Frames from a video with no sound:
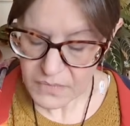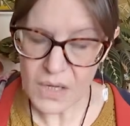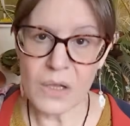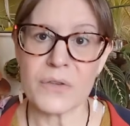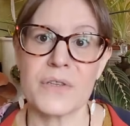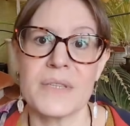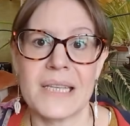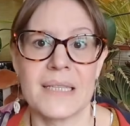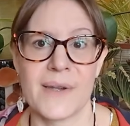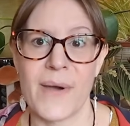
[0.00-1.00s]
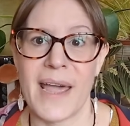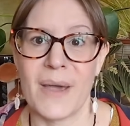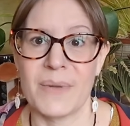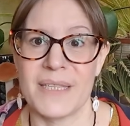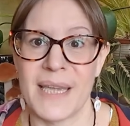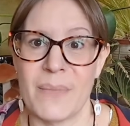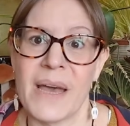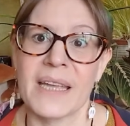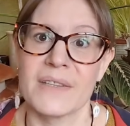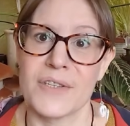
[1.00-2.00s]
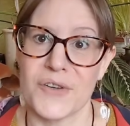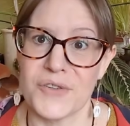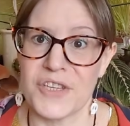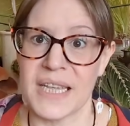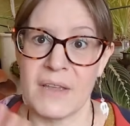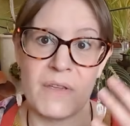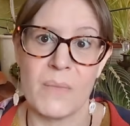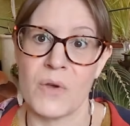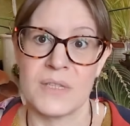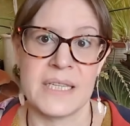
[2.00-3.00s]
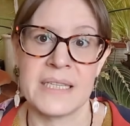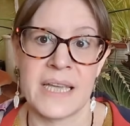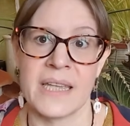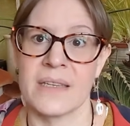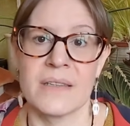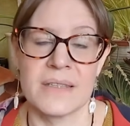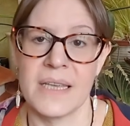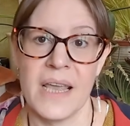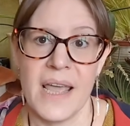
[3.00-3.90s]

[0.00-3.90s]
Lots of sellers are quite happy to get back in touch and give you more details,